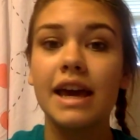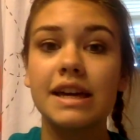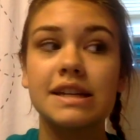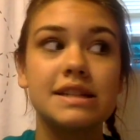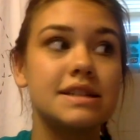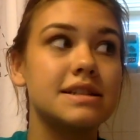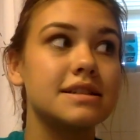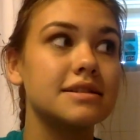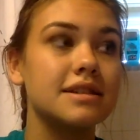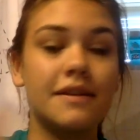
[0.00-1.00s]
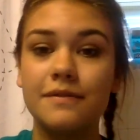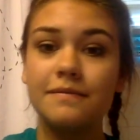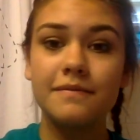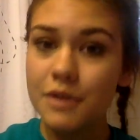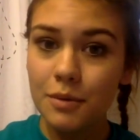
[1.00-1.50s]
and if
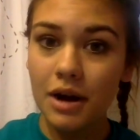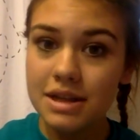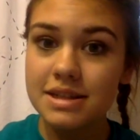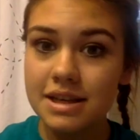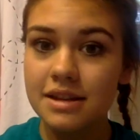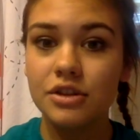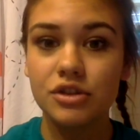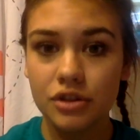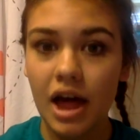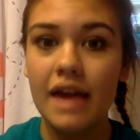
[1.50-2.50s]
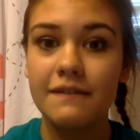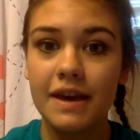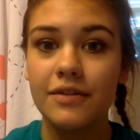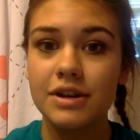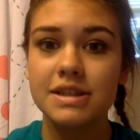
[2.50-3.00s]
you want to see the July
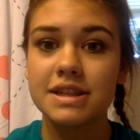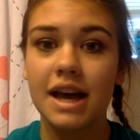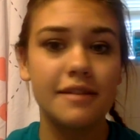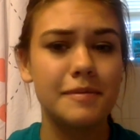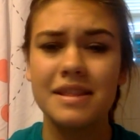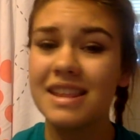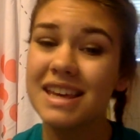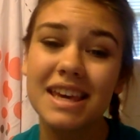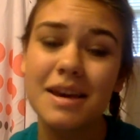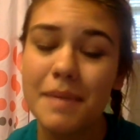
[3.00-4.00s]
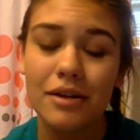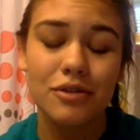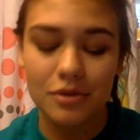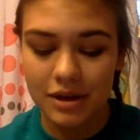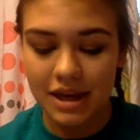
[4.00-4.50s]
favorites, I've been thinking about
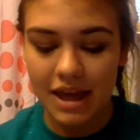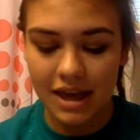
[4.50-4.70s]
doing it,